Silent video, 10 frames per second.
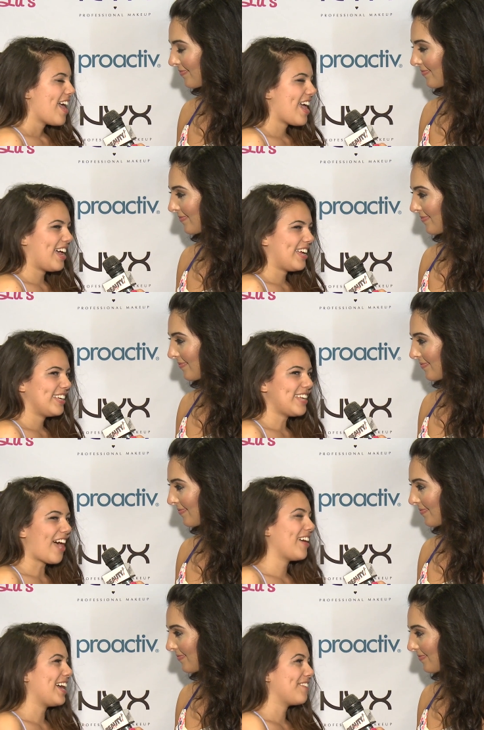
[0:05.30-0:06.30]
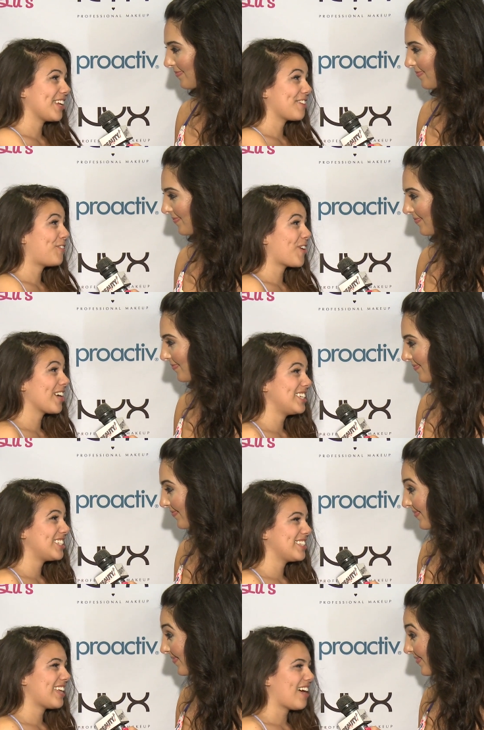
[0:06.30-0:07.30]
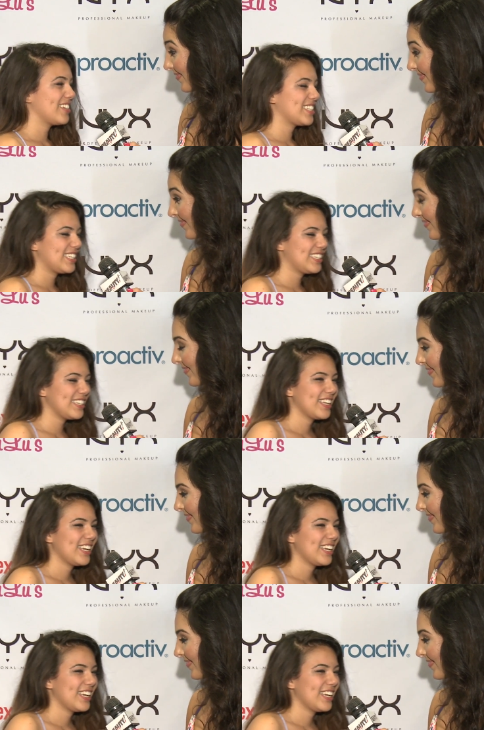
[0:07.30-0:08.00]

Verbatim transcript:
Speaker 1: And now I have like four hundred thousand.